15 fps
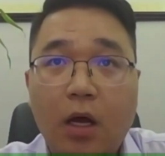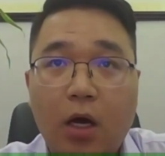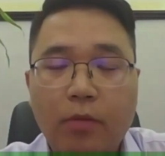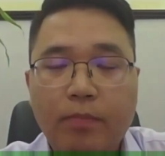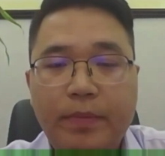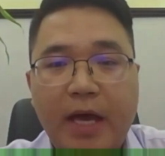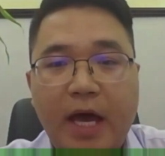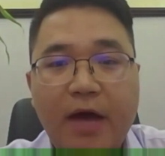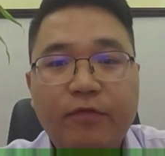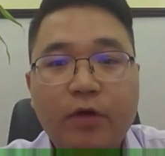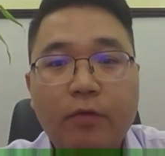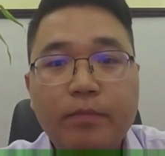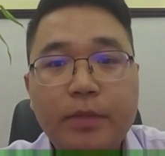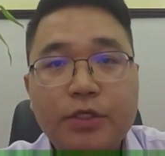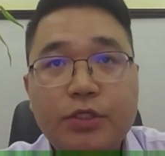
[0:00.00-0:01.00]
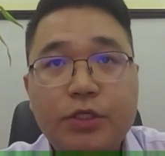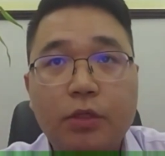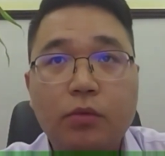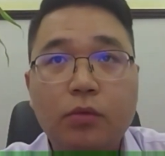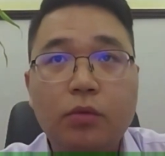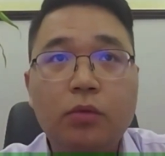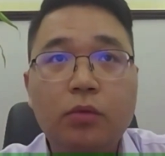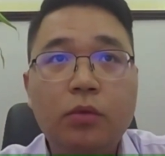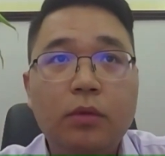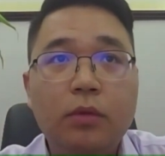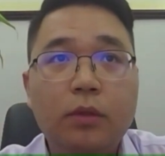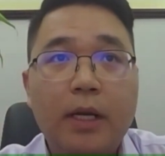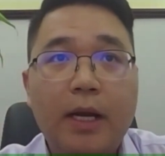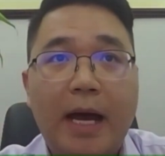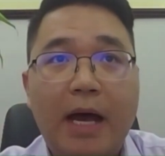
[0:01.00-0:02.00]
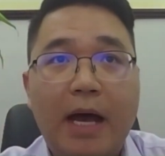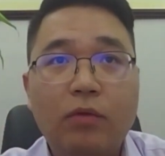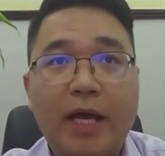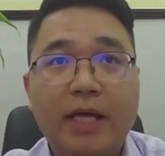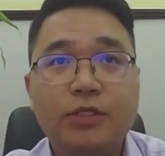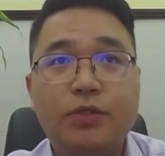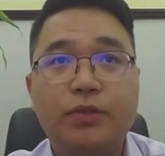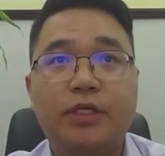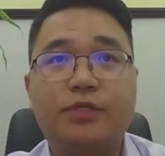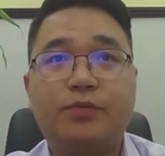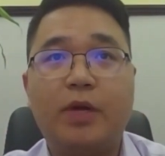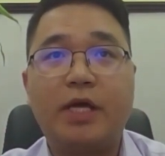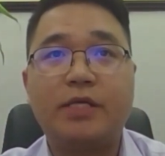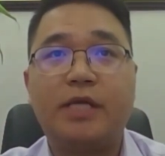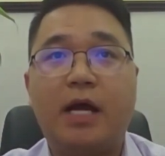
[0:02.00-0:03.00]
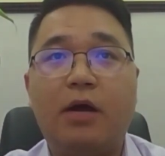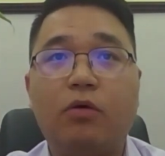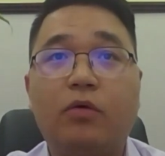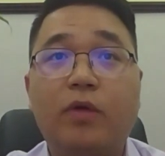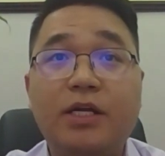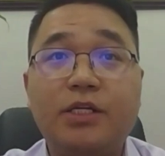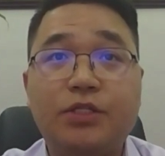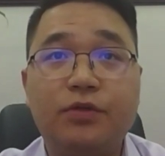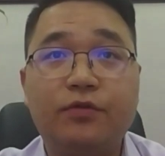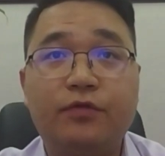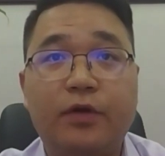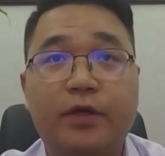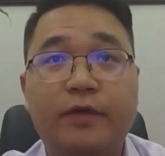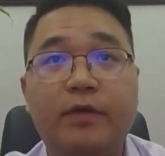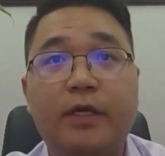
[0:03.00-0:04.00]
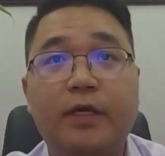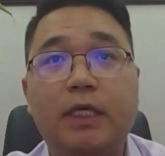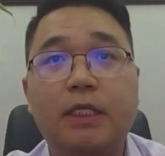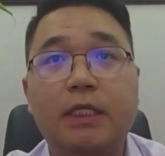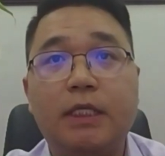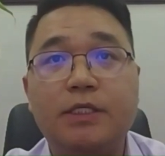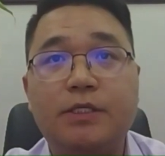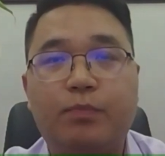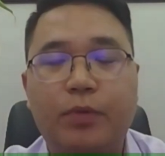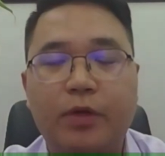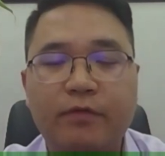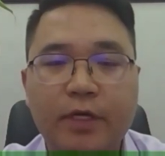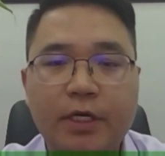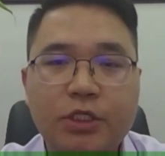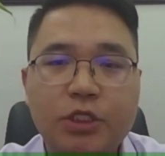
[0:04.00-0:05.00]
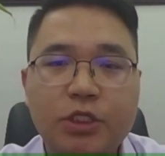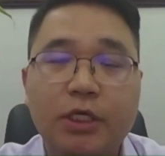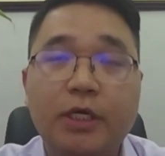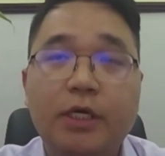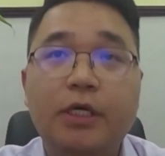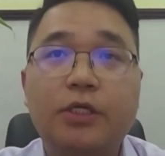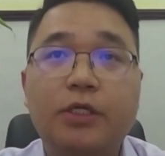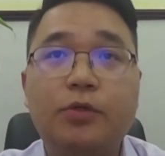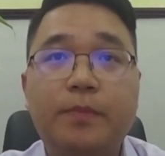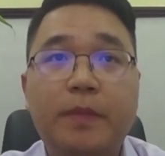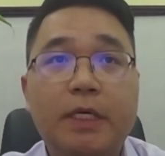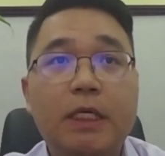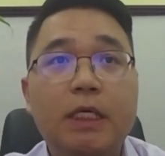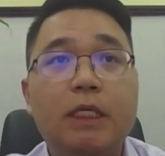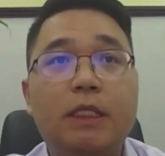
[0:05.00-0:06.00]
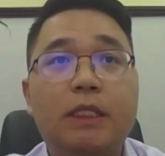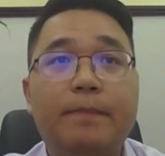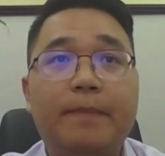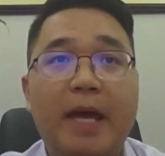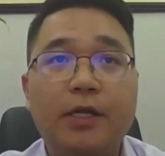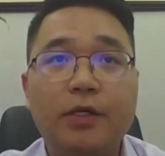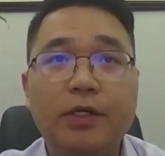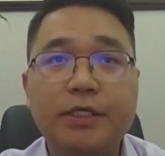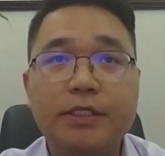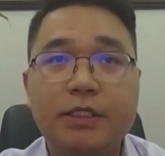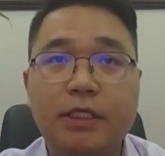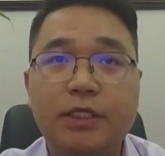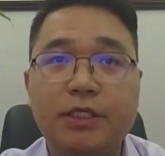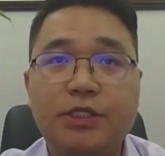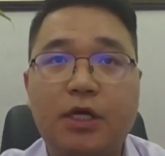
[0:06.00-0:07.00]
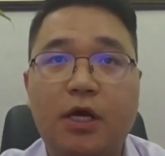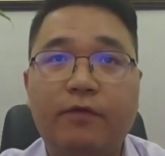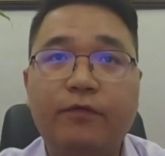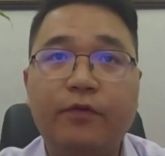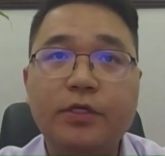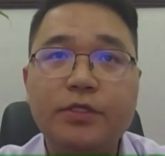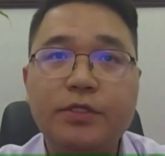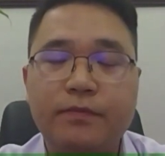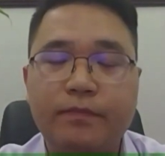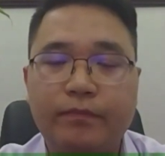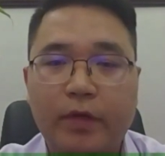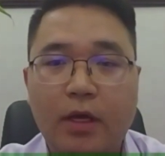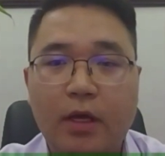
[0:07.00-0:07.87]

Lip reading: On behalf of Mr. Wu, I would like to express our gratitude for giving him this privilege to be the panelist in this conference.